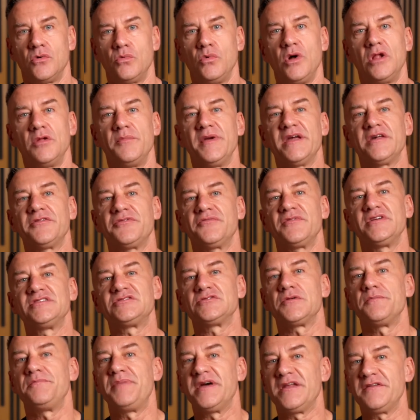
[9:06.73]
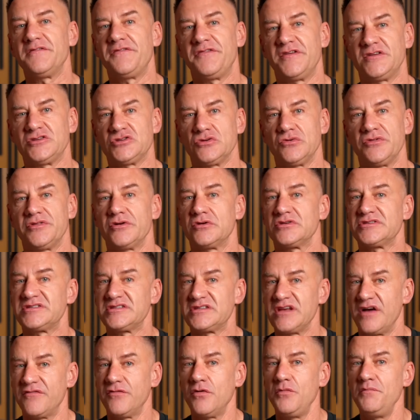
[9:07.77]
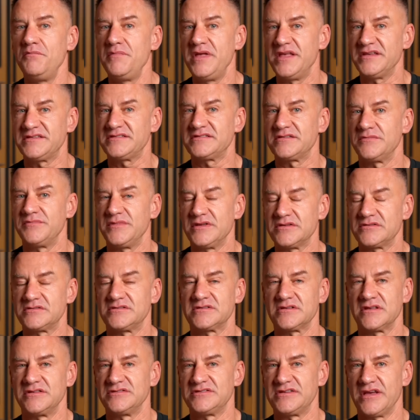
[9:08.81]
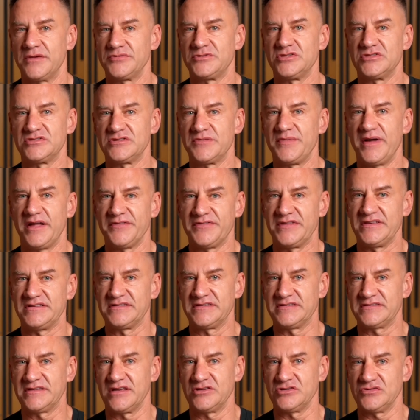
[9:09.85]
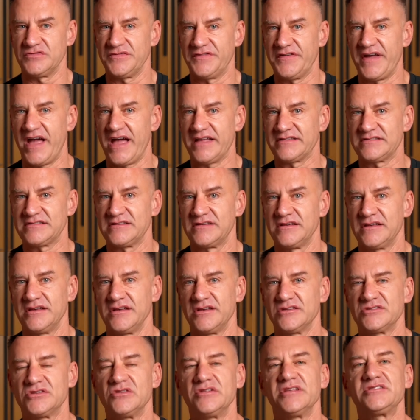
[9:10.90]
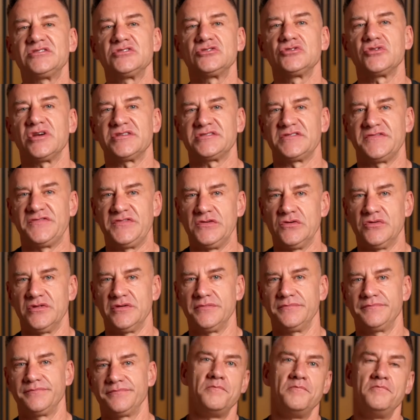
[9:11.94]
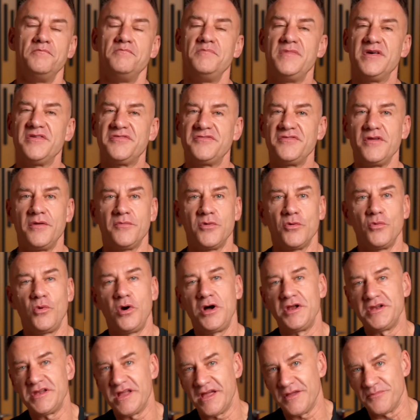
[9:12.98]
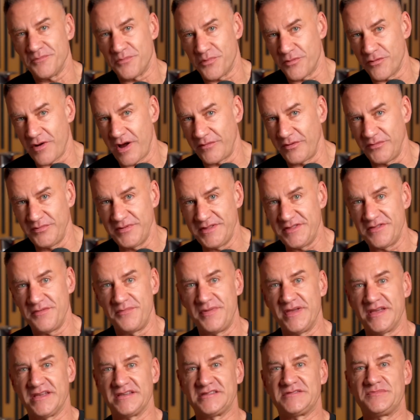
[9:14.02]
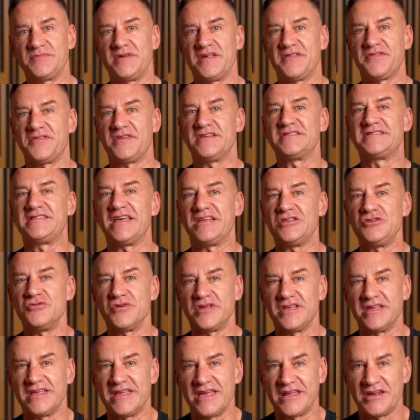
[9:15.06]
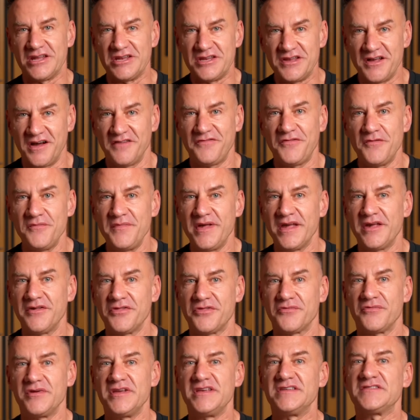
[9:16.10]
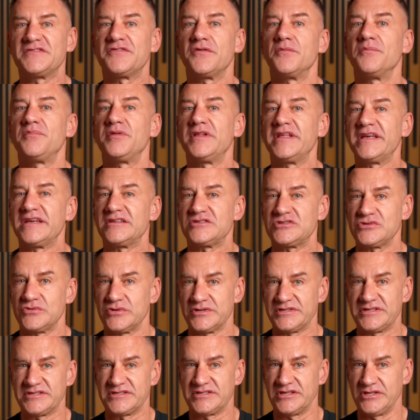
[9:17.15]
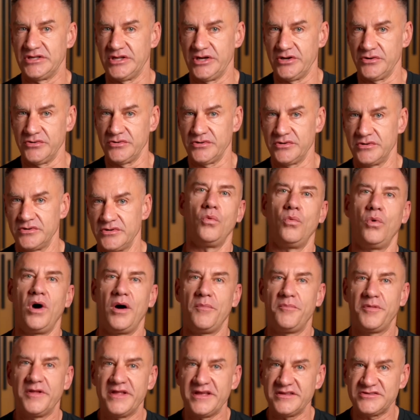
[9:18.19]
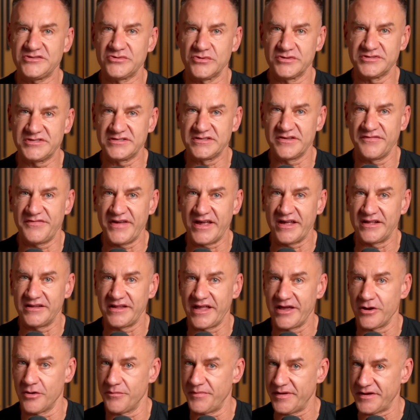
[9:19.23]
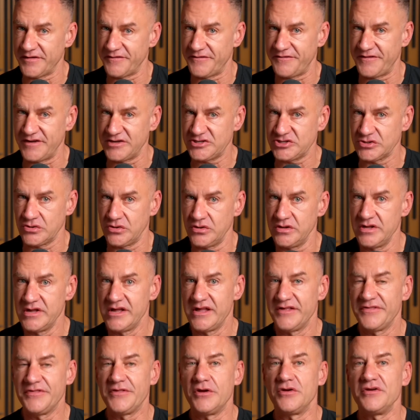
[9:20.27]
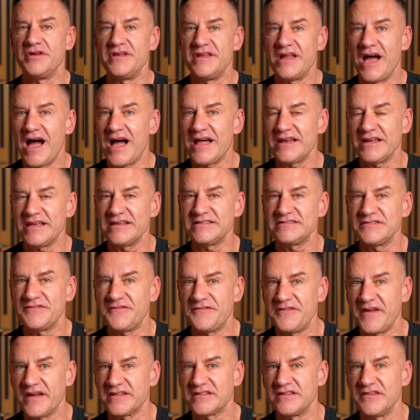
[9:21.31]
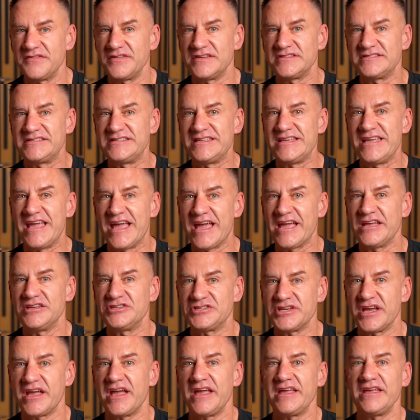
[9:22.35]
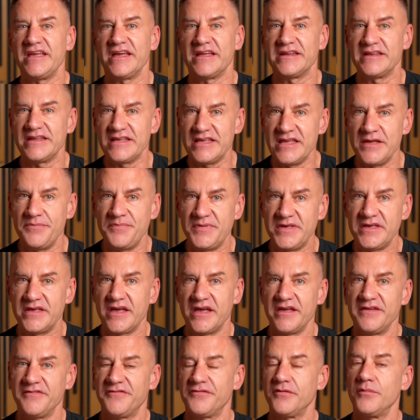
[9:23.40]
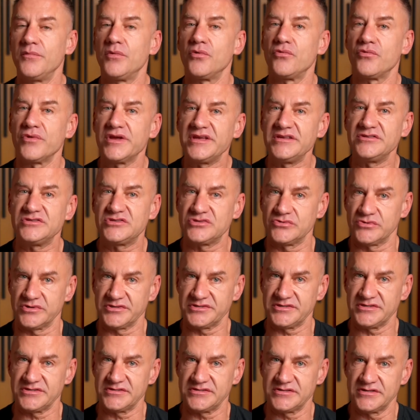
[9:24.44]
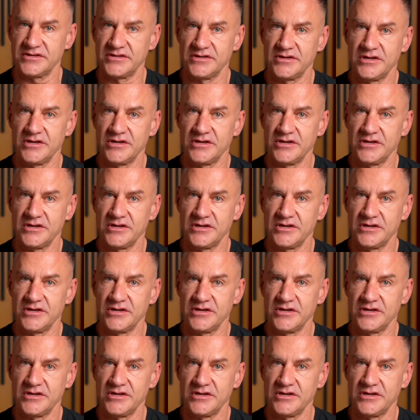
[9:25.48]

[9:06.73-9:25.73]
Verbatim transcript: While omega threes are beneficial, there are several myths and misconceptions about these essential fats. So let's address a few of them. Myth number one, and probably the biggest myth, is that you can get enough omega threes from plant sources alone. While plant sources of A L A are beneficial, they're not as effective as D H A and E P A from marine sources.